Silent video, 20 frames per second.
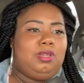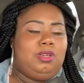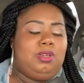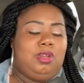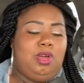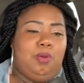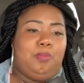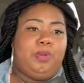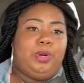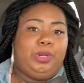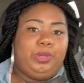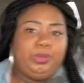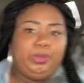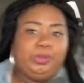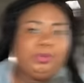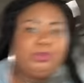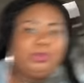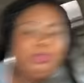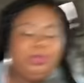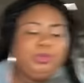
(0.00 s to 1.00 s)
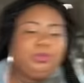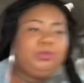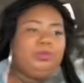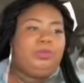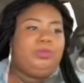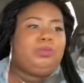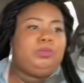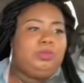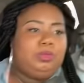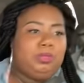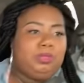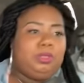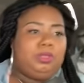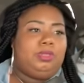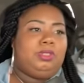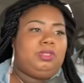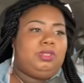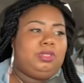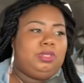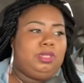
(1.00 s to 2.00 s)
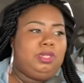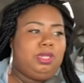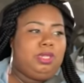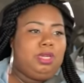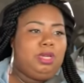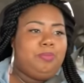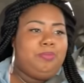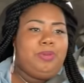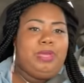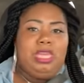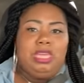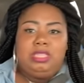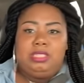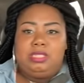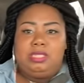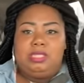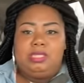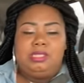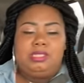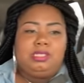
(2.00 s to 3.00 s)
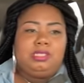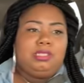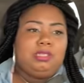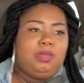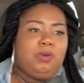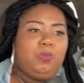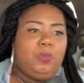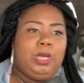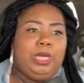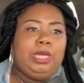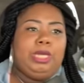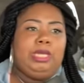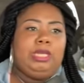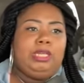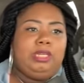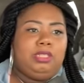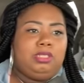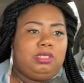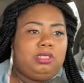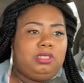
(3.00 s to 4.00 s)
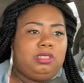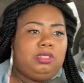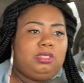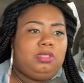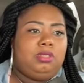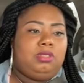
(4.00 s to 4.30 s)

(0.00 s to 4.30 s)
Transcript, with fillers: You know burgers too. I don't. Uh, I, I, come Pizzas, on, man. really, wings,